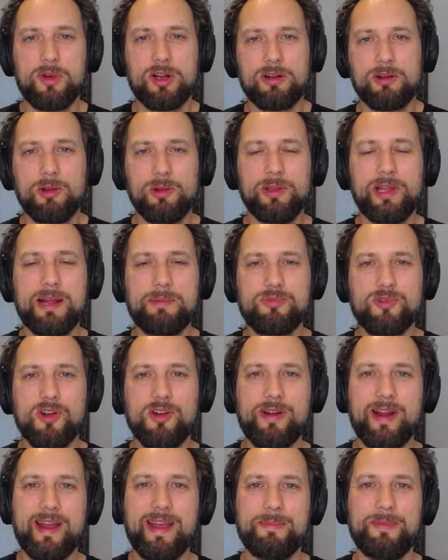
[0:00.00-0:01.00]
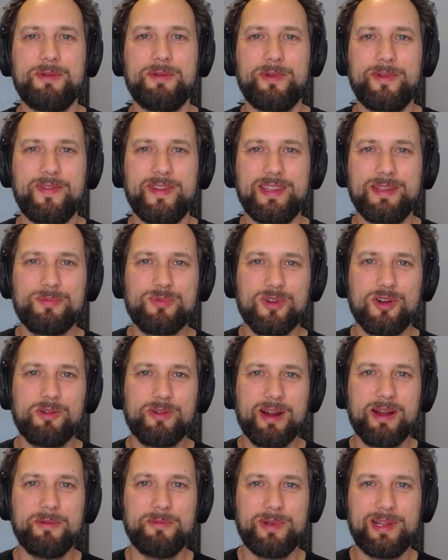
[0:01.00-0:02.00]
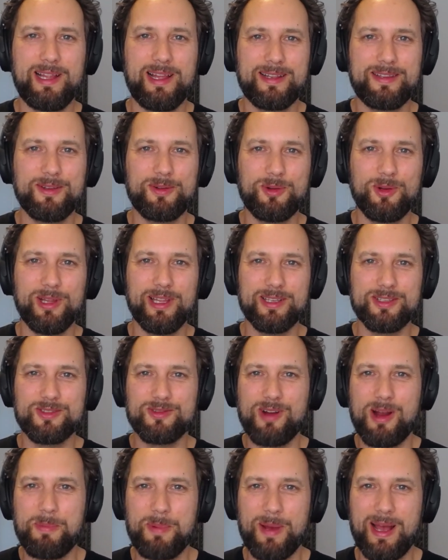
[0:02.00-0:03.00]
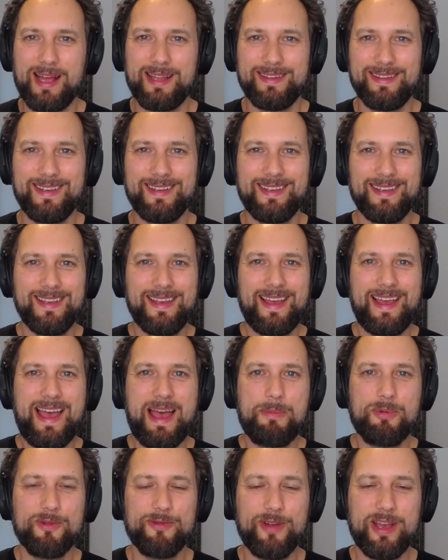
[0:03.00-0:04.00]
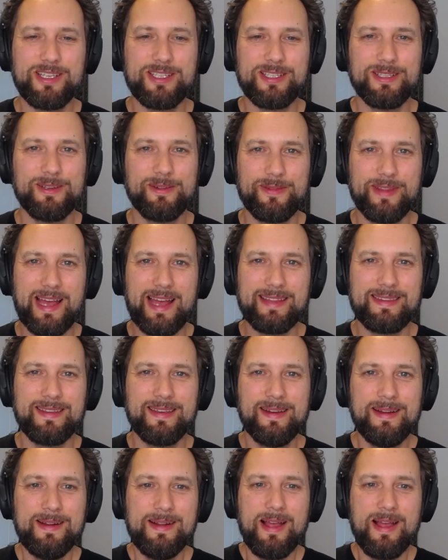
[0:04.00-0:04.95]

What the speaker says: our online program, and within the program we like to call it Strapa, the abbreviation of that.